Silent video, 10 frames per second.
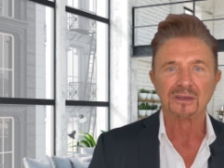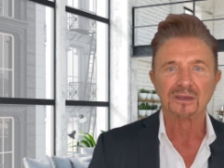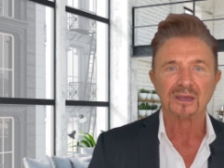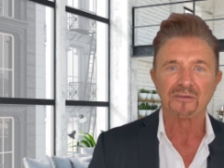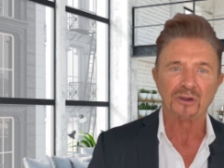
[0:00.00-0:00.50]

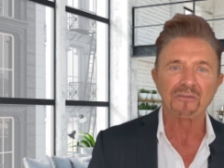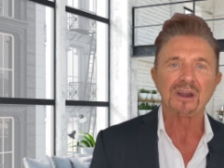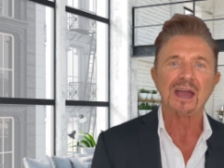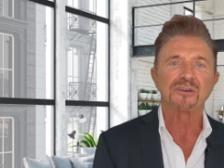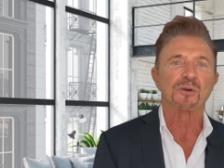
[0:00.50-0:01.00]
Have you ever
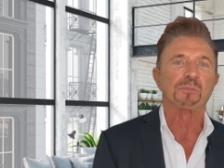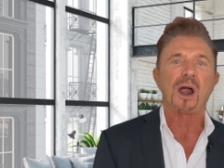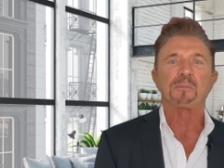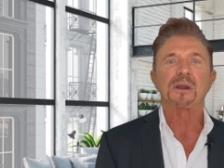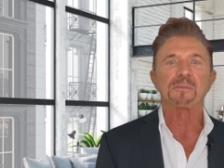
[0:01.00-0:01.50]
had your
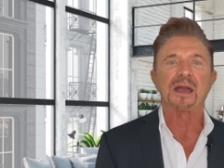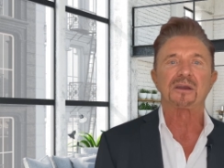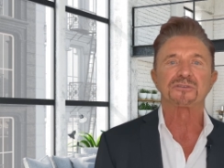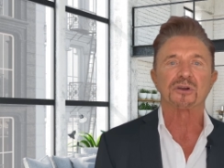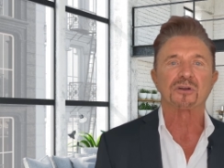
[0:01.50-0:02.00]
property
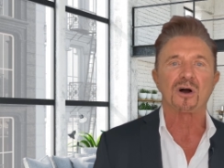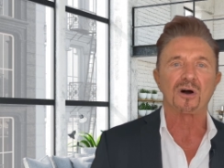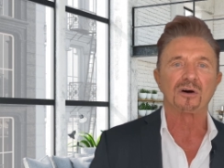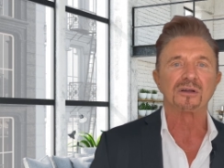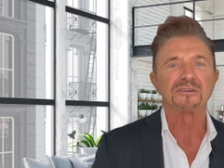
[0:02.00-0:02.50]
manager
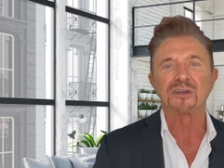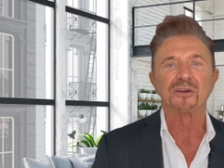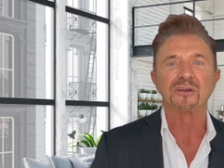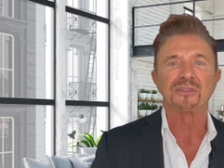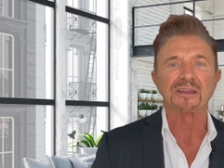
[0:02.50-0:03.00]
call and tell
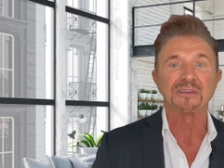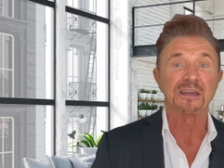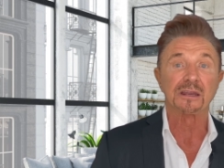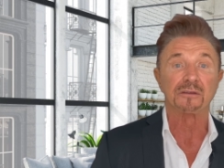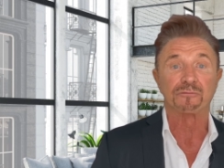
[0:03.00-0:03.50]
you that they
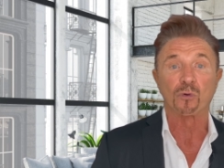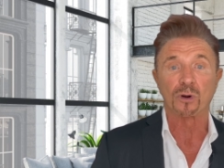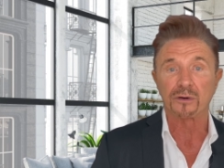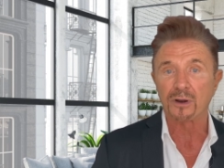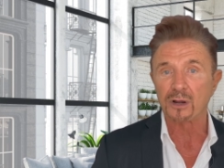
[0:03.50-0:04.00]
needed
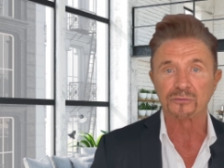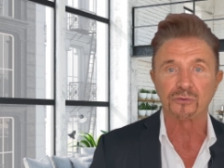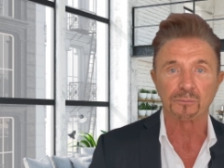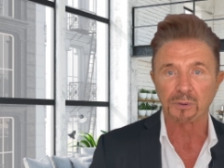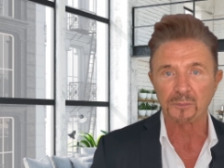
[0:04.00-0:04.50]
$400
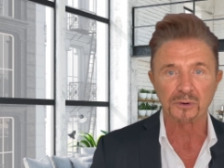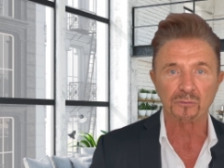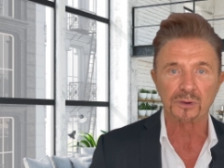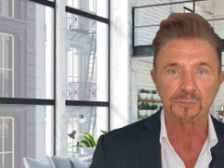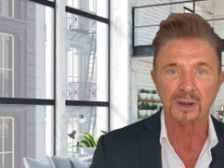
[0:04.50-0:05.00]
for a plumbing
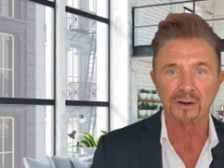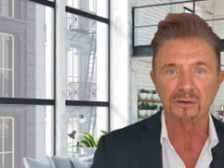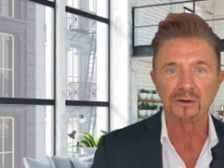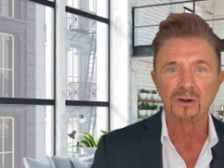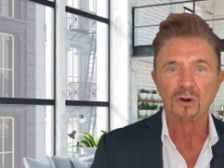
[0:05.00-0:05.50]

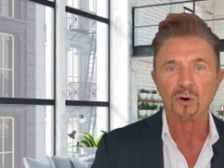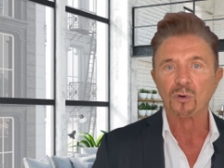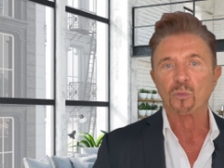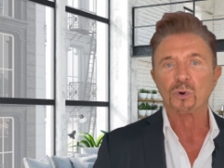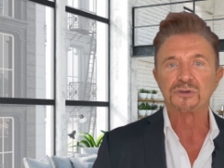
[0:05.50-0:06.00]
repair? Or
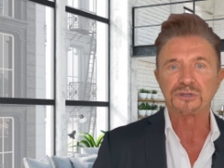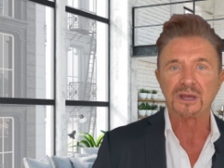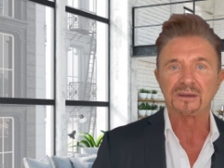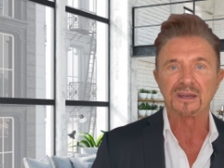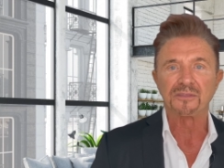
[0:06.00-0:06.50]
worse
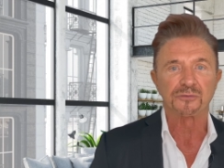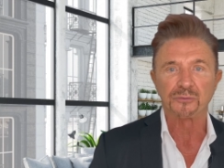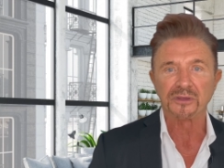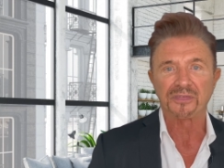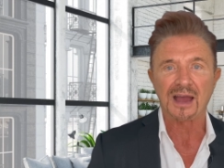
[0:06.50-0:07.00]
yet, need
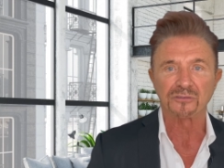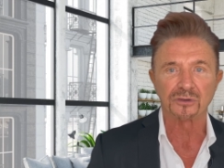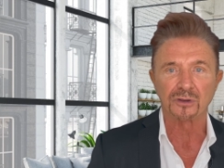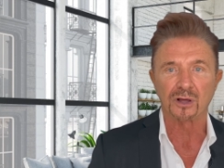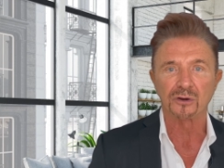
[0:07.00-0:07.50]

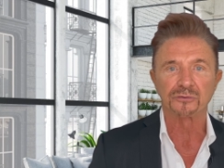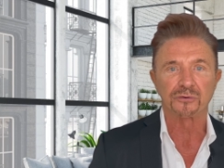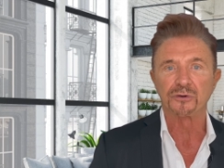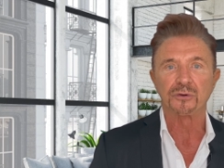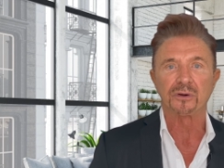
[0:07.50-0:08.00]
$3,000
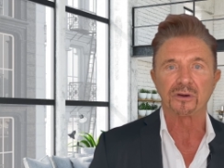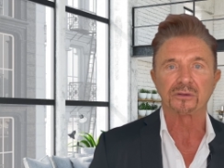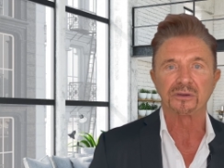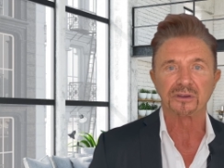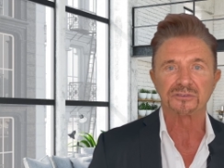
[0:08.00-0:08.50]
for a new air
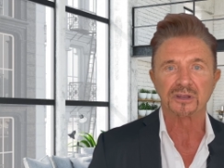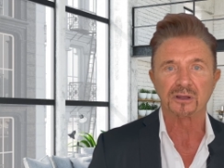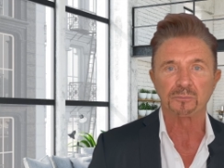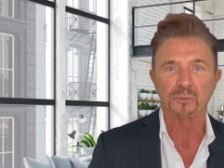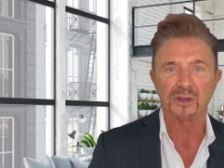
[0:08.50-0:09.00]
conditioning
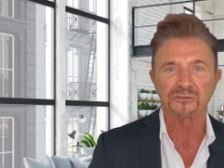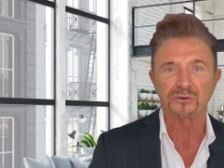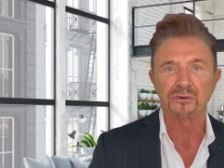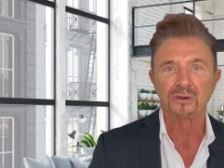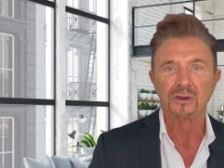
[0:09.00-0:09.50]
compressor?